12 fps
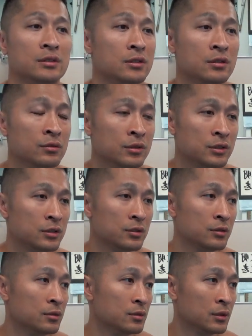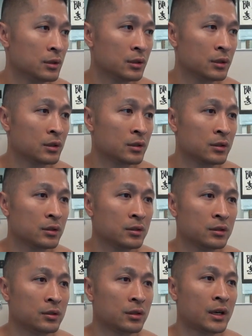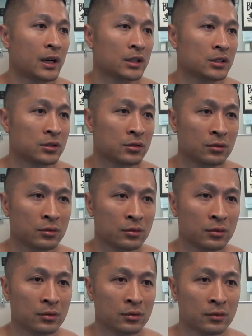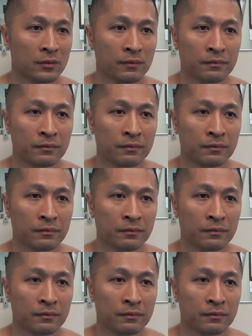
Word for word: He loses to you know a high school